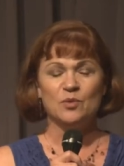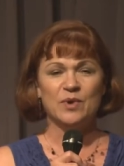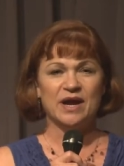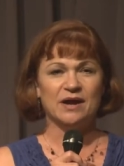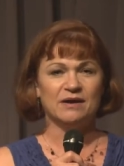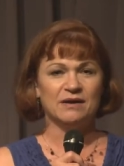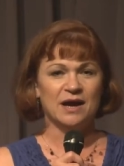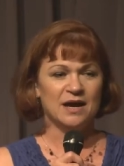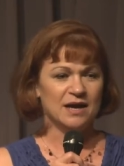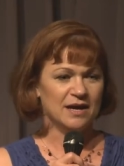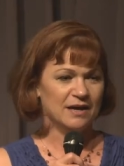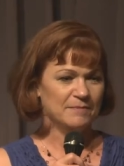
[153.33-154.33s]
where
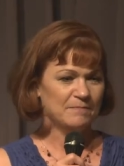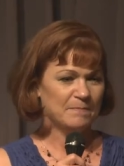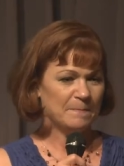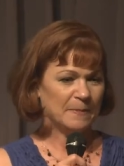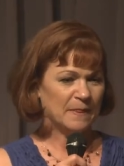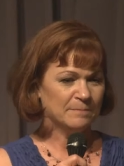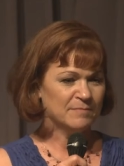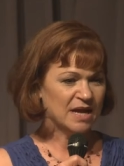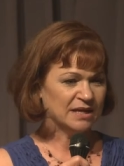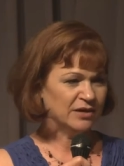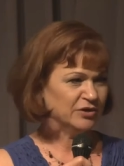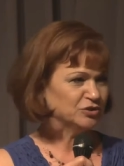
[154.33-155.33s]
um, my
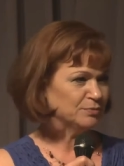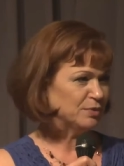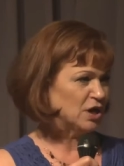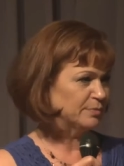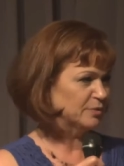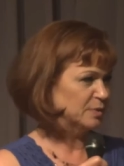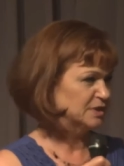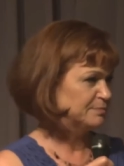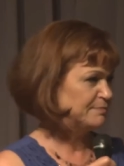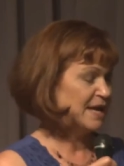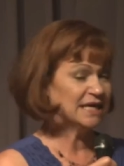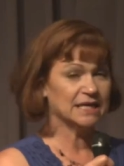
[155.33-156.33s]
character Barbara was
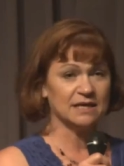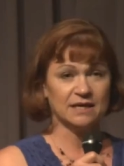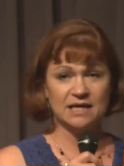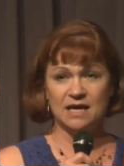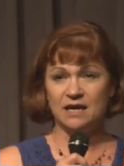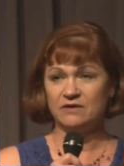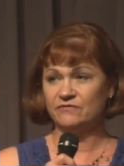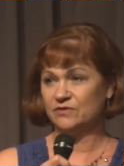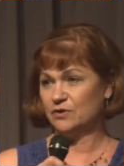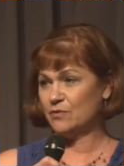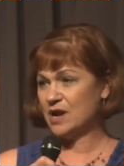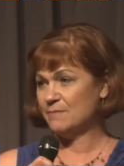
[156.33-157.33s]
baking a cake for
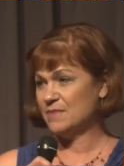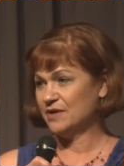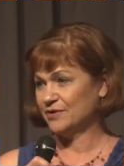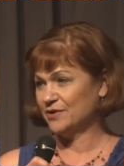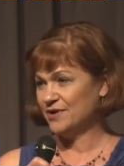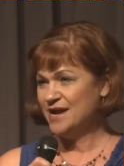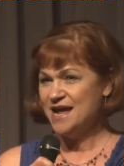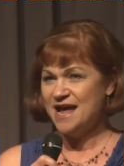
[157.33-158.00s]
the grandmother,